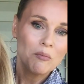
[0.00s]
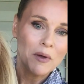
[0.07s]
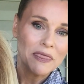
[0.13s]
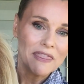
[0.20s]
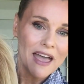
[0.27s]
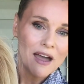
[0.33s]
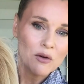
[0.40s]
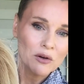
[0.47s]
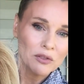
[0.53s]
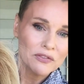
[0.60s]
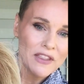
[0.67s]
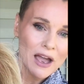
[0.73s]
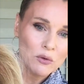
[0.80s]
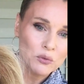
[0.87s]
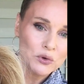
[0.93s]
But that,
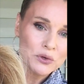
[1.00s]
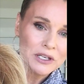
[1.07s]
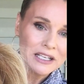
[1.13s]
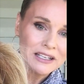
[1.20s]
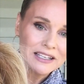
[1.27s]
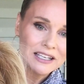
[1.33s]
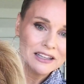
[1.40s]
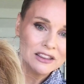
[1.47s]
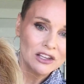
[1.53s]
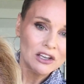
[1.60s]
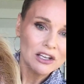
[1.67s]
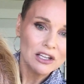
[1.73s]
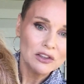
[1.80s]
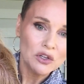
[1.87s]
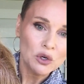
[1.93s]
that rooting can
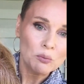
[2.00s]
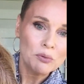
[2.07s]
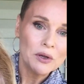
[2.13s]
look a little